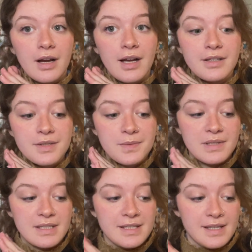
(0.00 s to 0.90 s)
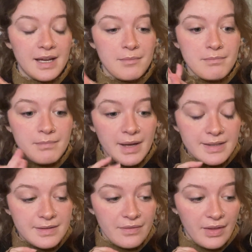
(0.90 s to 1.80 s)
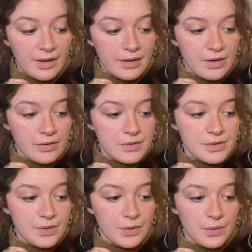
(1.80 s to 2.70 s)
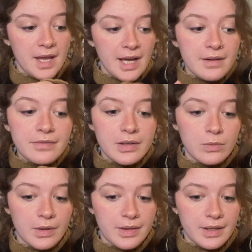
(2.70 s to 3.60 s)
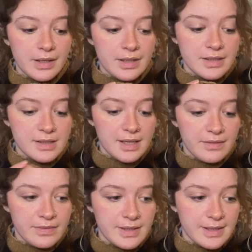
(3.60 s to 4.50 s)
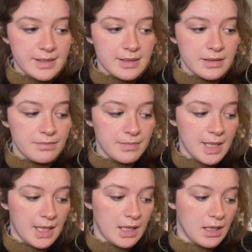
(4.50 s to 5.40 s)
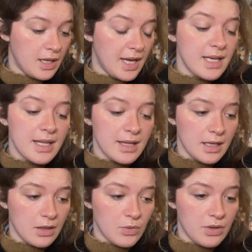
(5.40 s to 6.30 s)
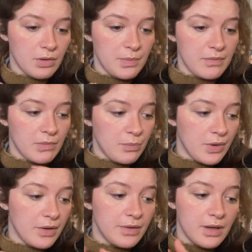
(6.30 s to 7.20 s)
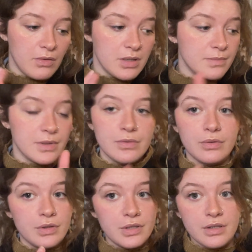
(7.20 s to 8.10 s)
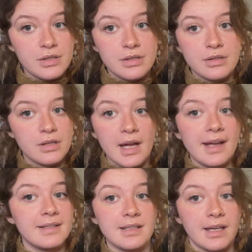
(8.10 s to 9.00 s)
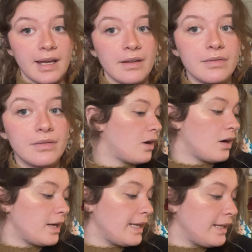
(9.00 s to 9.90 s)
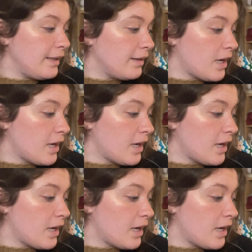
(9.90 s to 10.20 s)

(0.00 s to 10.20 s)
I just wanted to say a massive thank you to everyone that has gifted me anything, whether it be for my birthday, Christmas, or just as a gift. I'm